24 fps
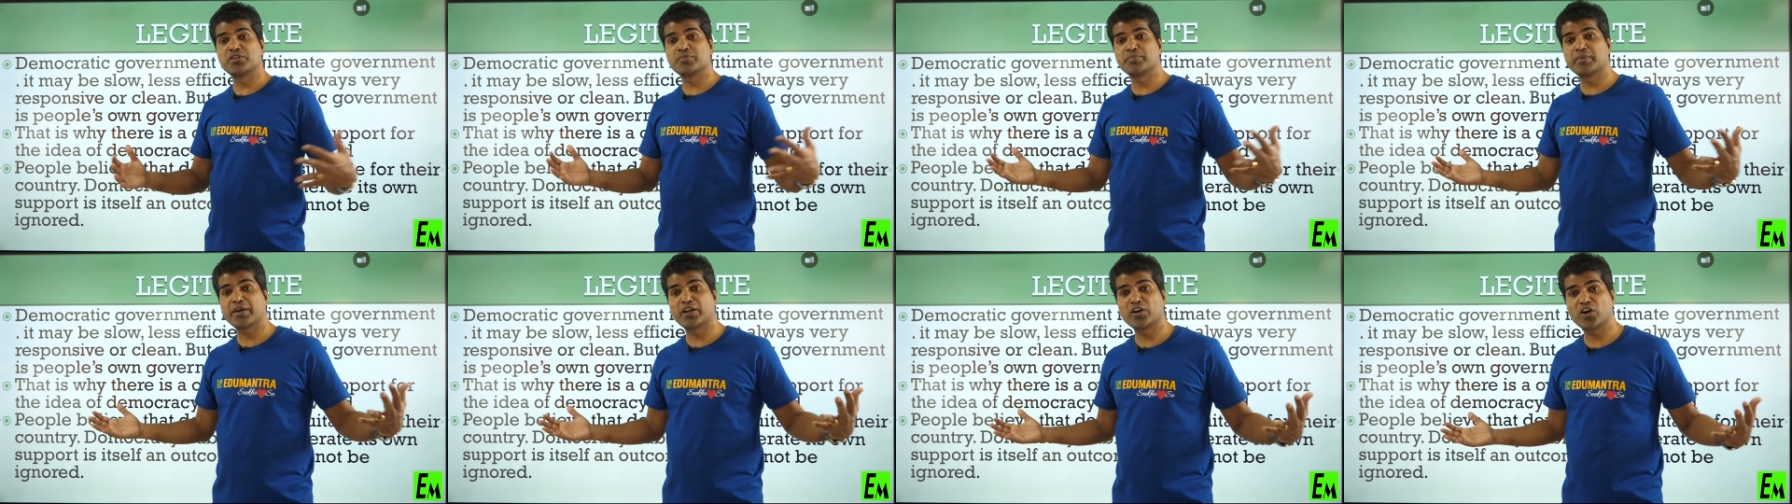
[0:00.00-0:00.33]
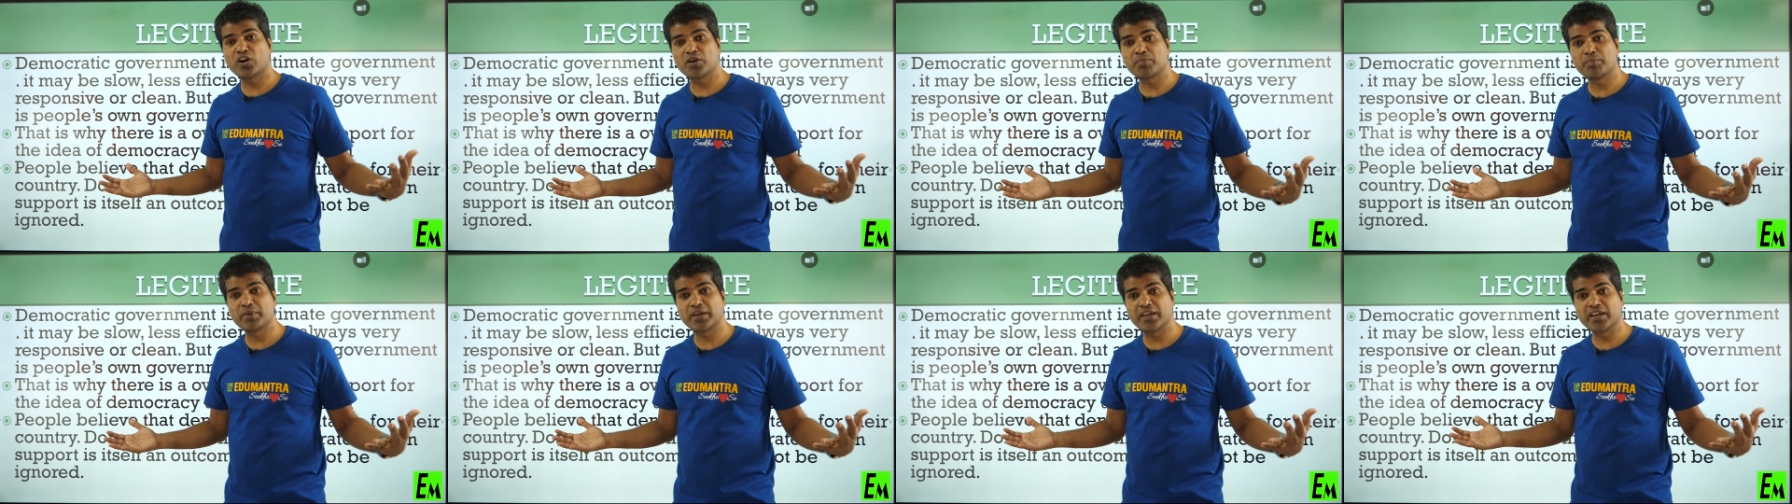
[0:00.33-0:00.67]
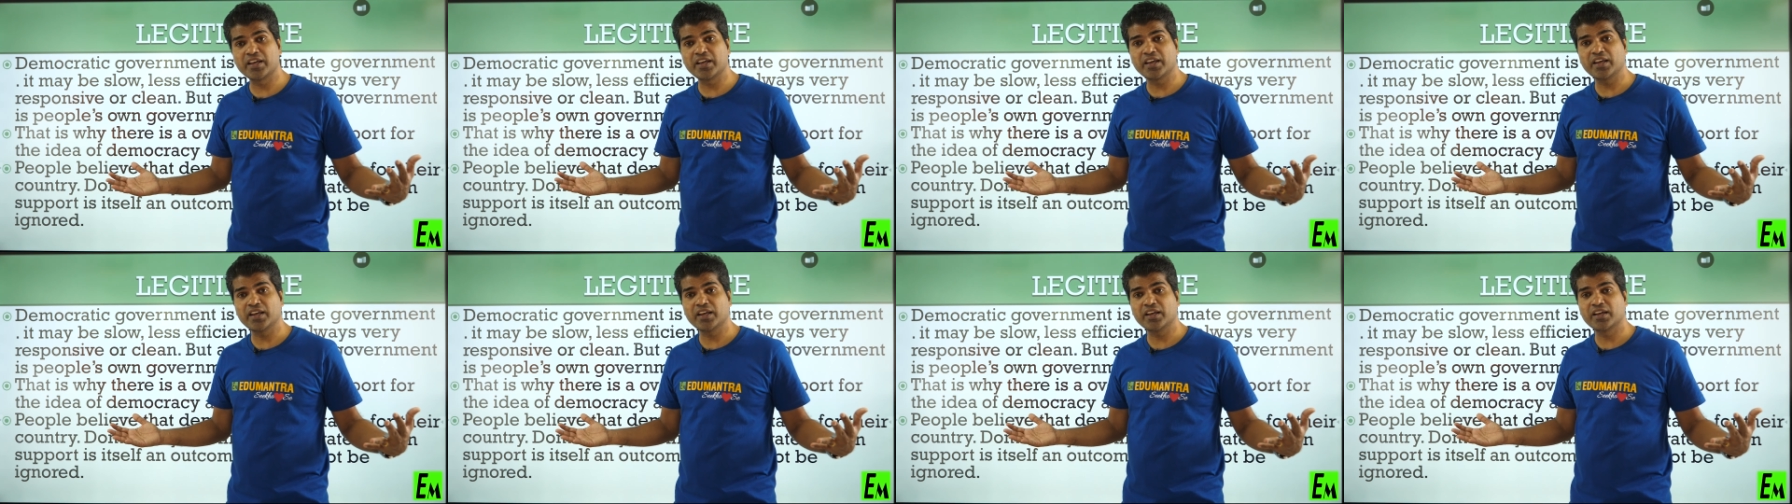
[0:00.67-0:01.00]
may not
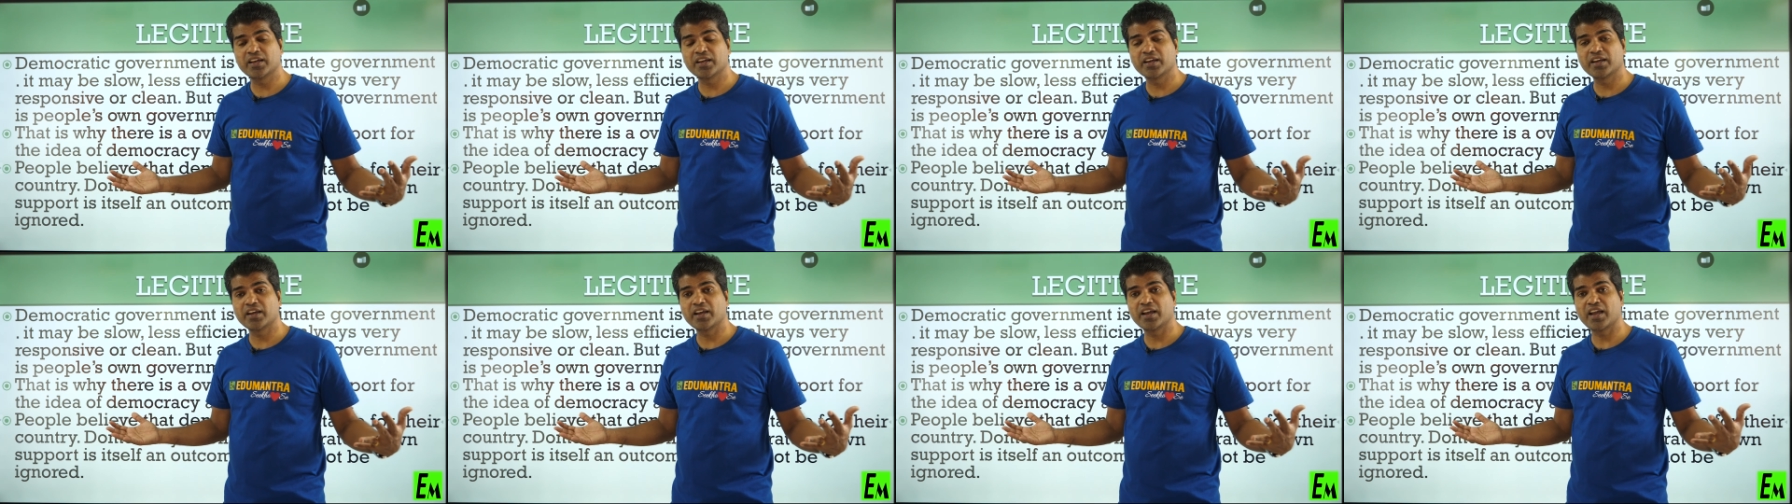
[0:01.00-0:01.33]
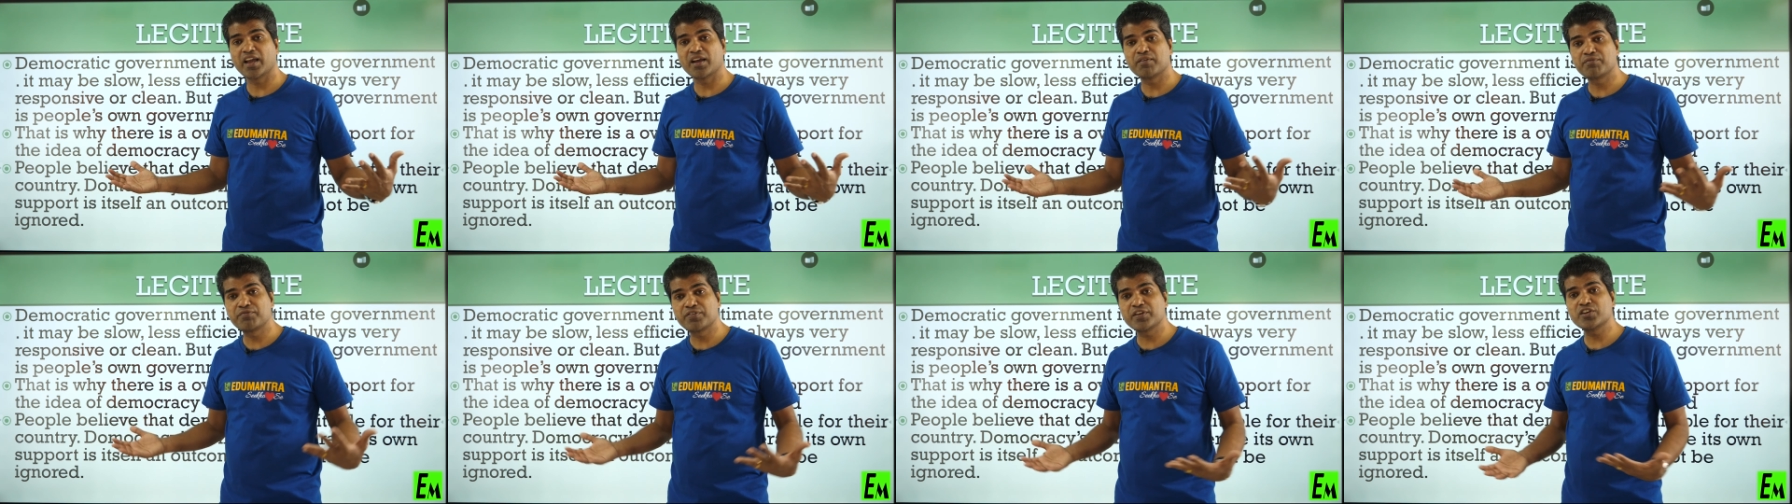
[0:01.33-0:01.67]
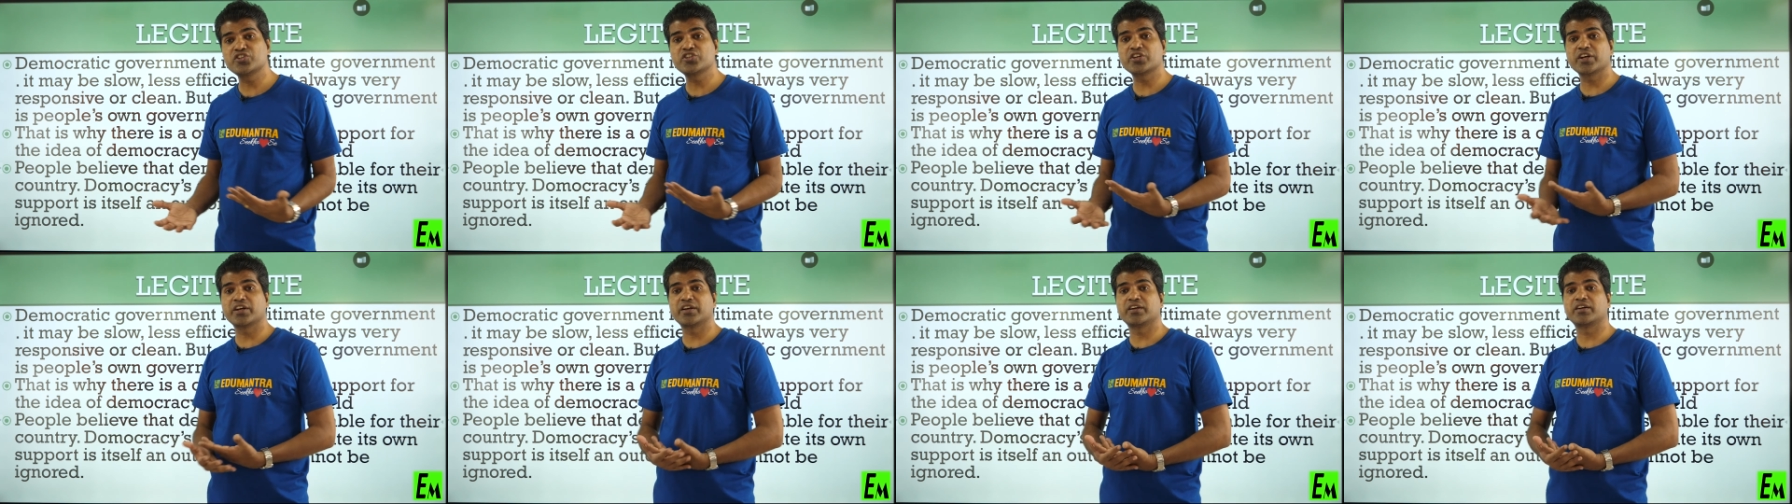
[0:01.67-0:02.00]
be
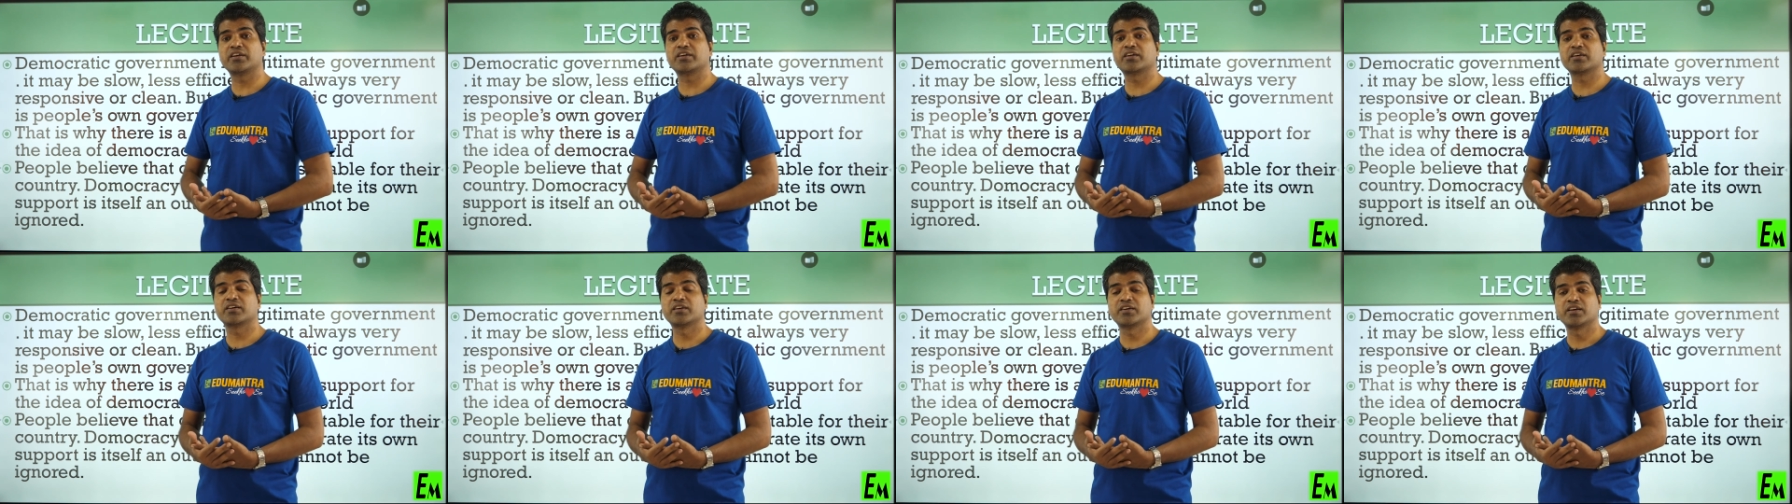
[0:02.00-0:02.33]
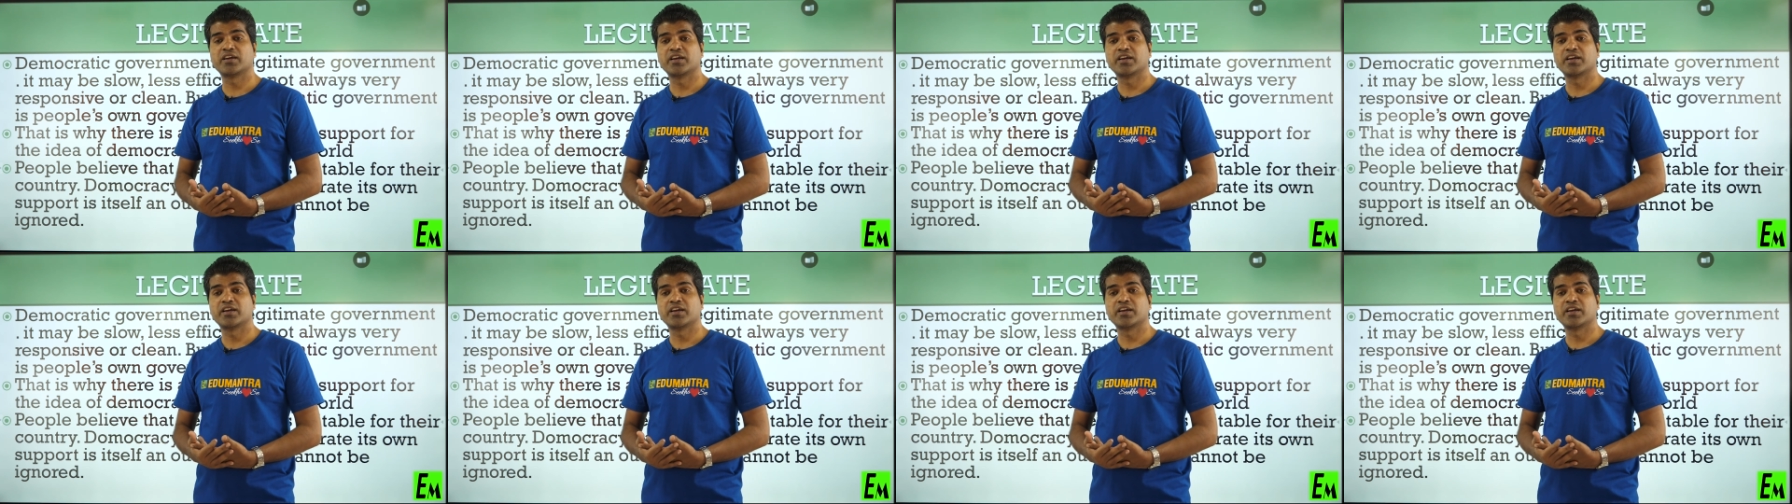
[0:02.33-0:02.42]
efficient,